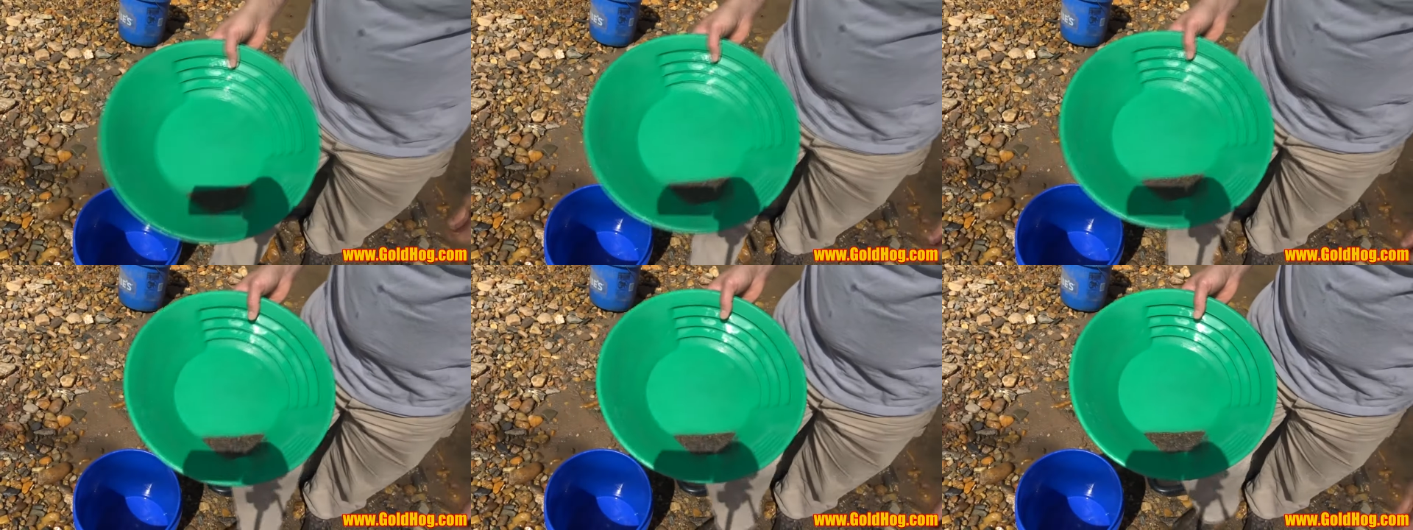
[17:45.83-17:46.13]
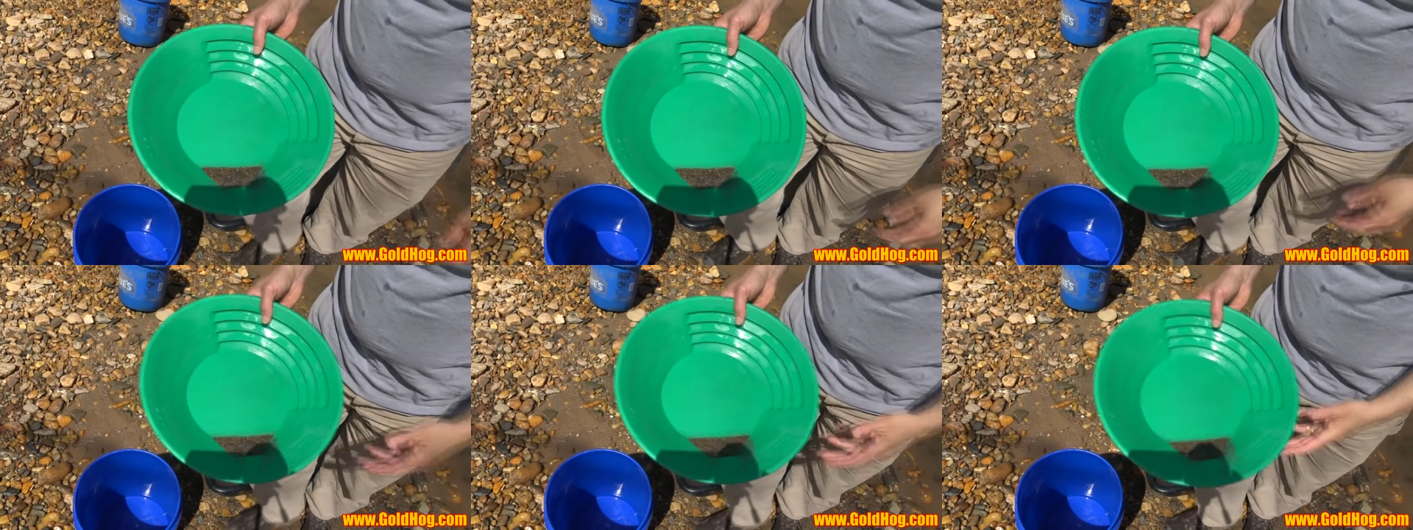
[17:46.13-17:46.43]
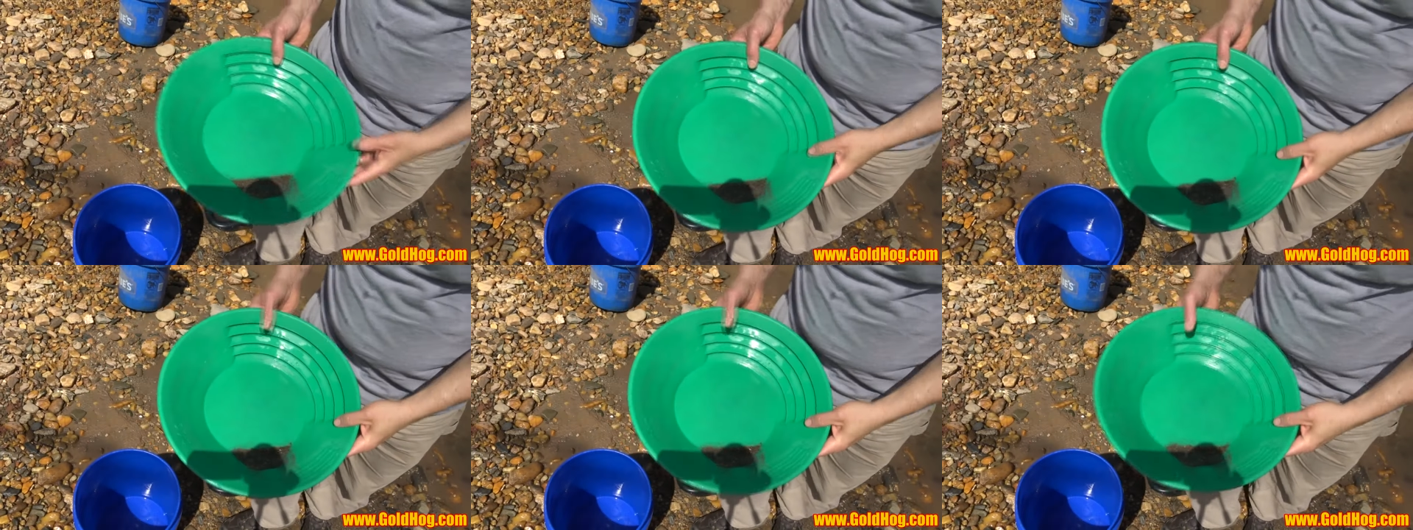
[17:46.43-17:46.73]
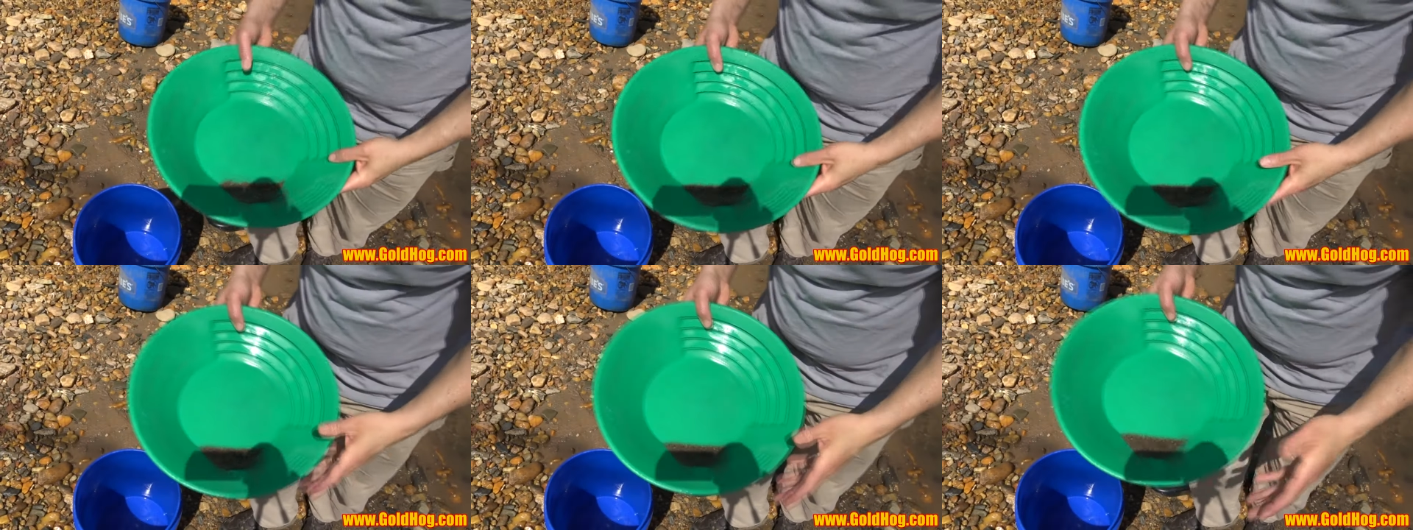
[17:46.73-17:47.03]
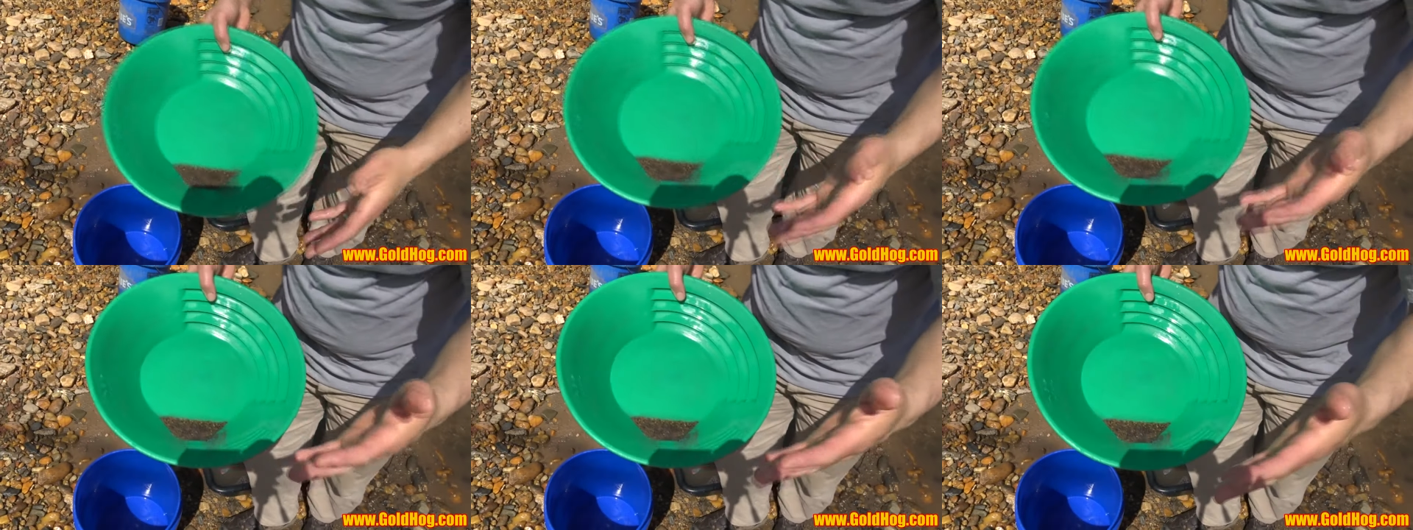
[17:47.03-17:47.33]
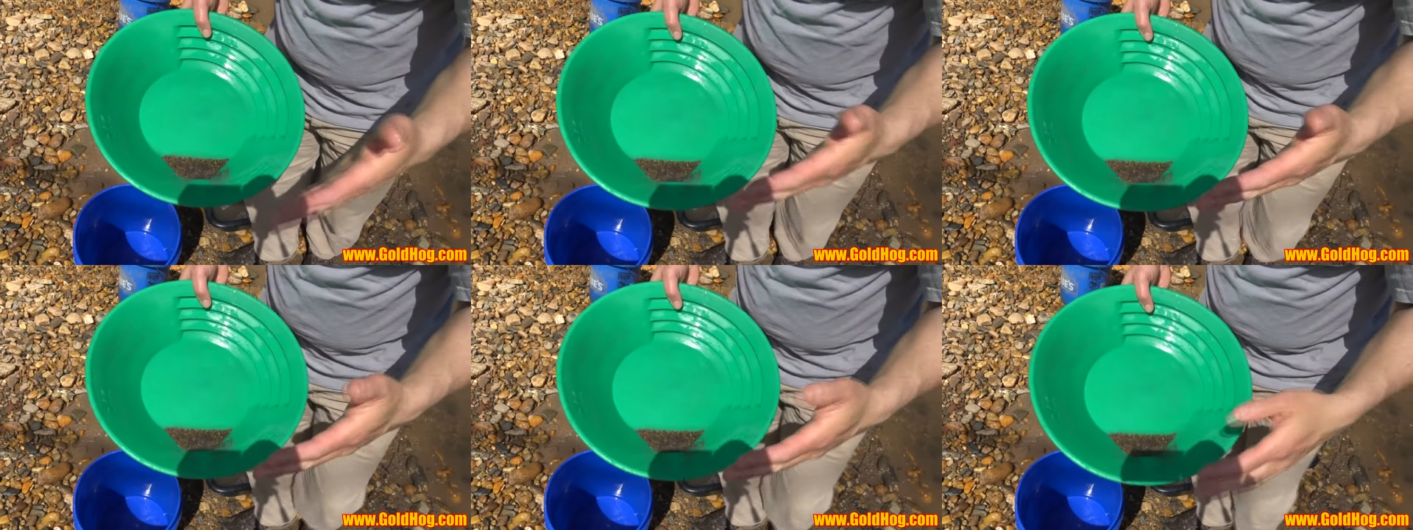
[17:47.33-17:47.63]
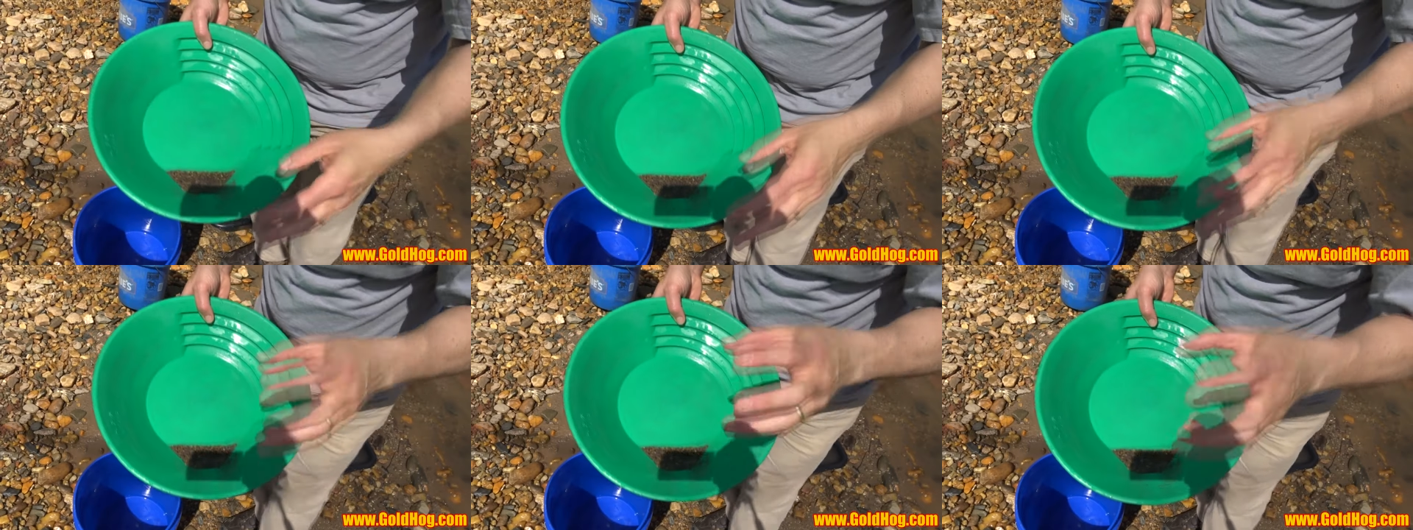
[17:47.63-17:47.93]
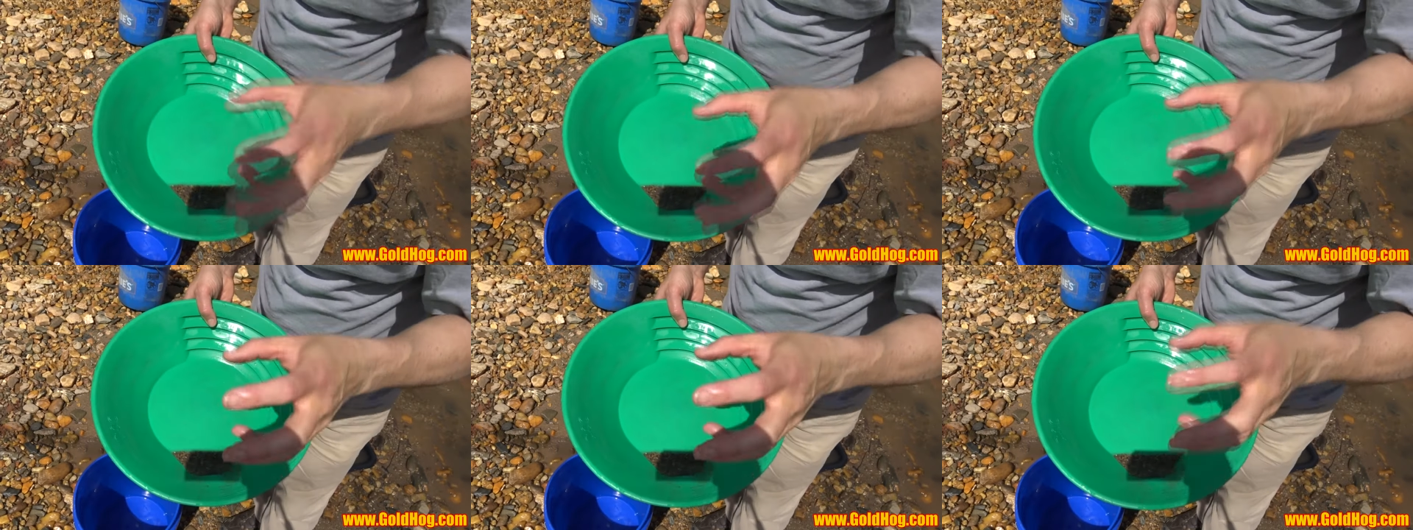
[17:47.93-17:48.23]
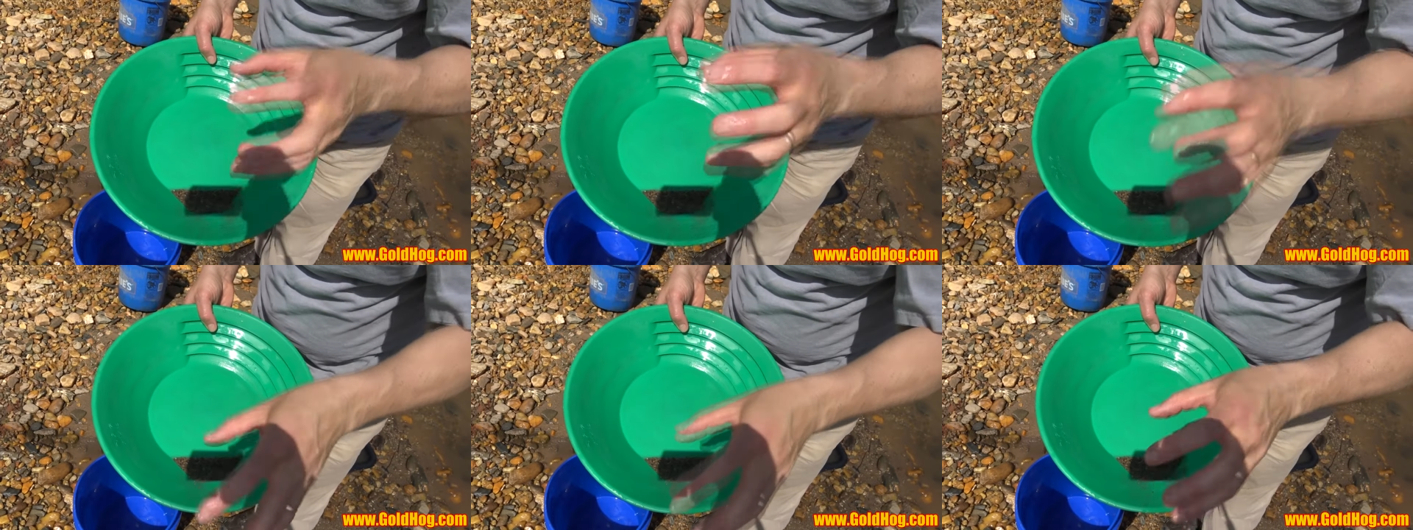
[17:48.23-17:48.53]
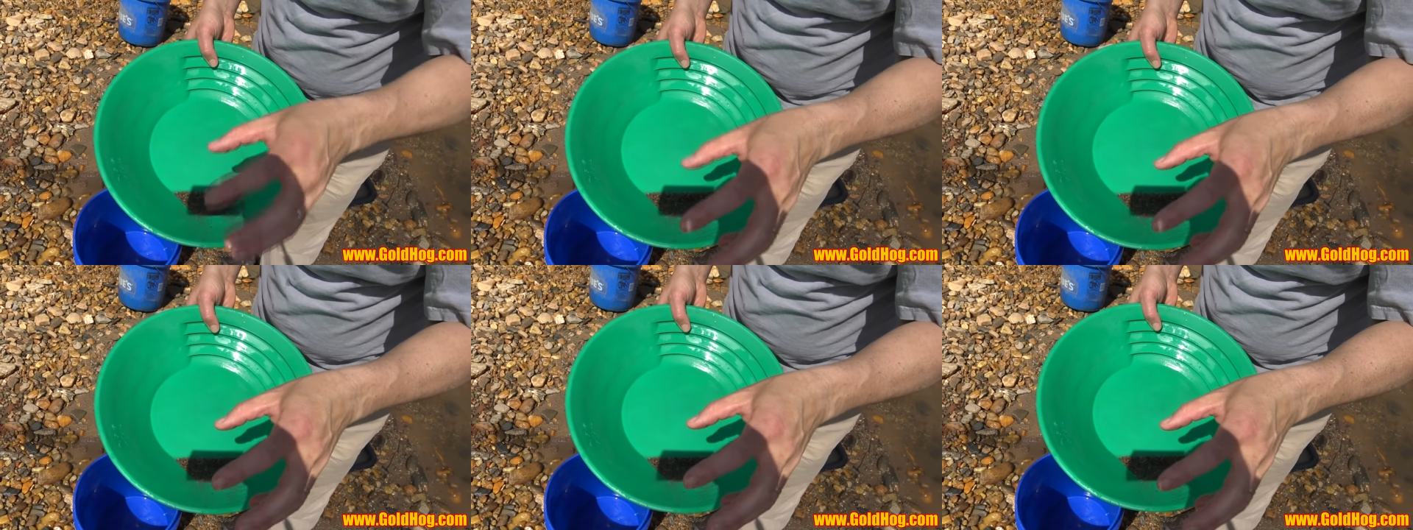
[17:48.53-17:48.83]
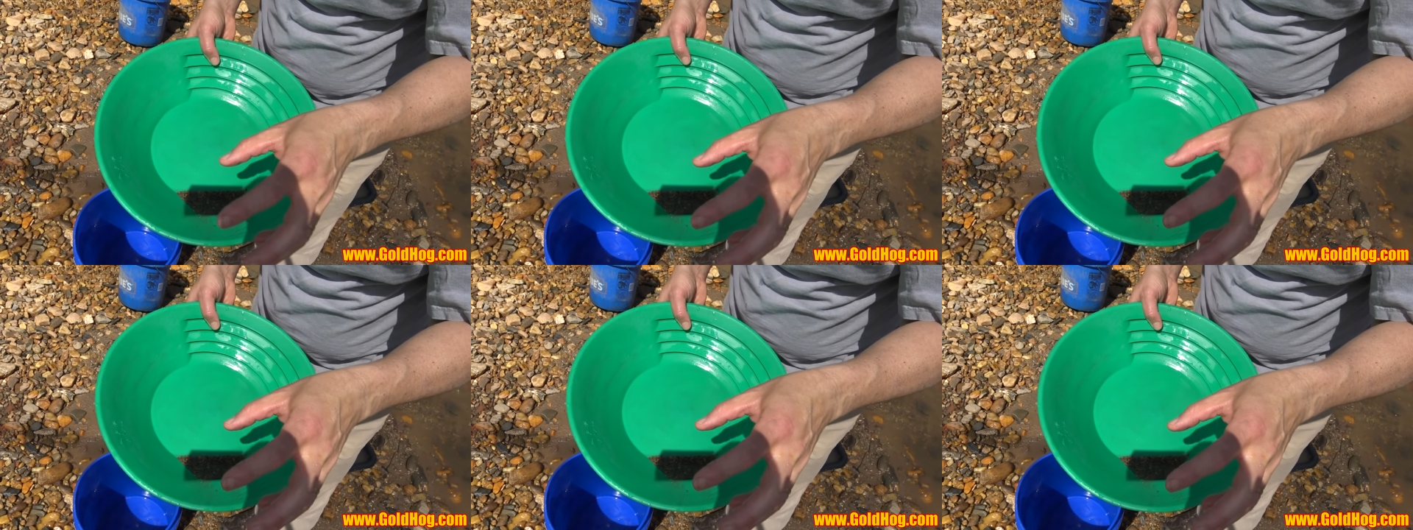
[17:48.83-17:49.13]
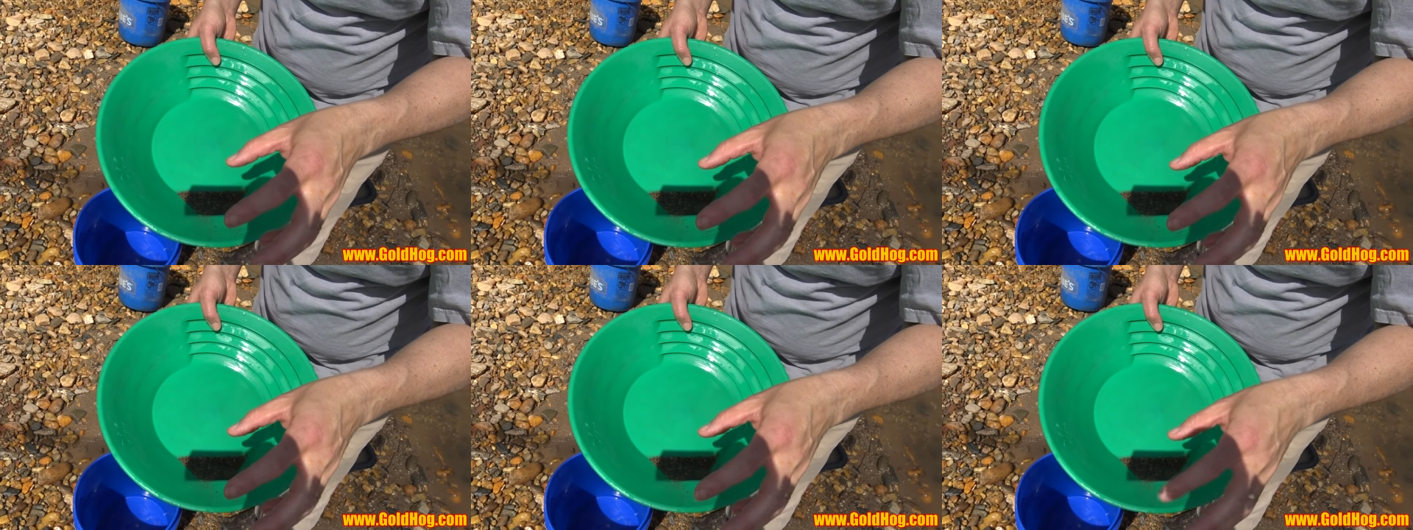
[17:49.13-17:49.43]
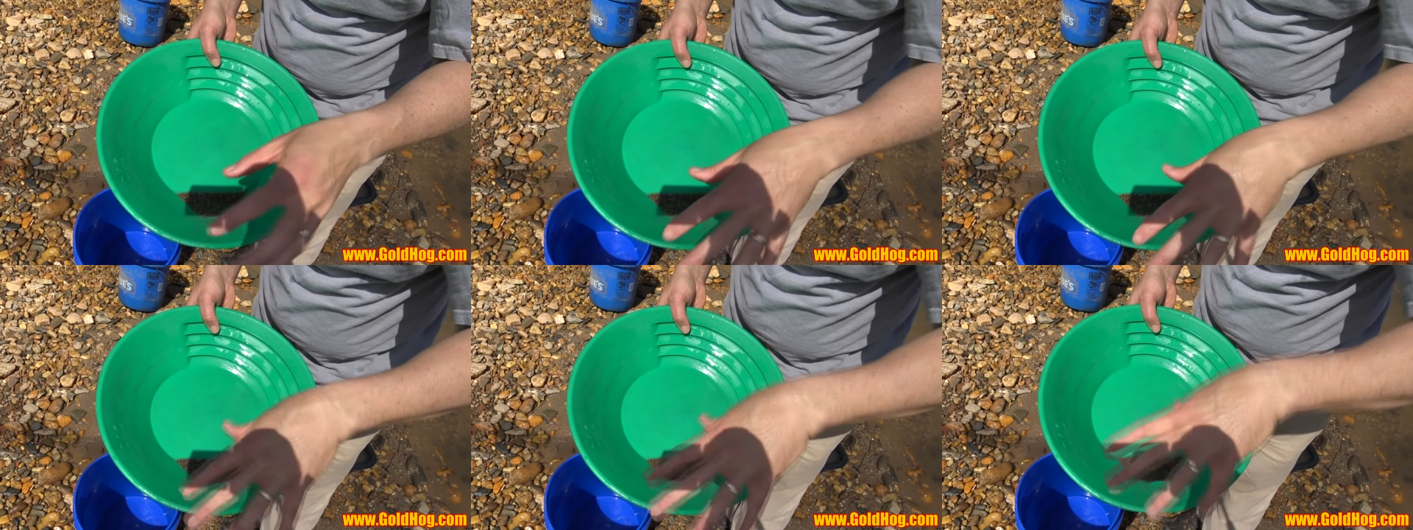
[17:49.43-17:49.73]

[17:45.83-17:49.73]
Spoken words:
(no speaker visible)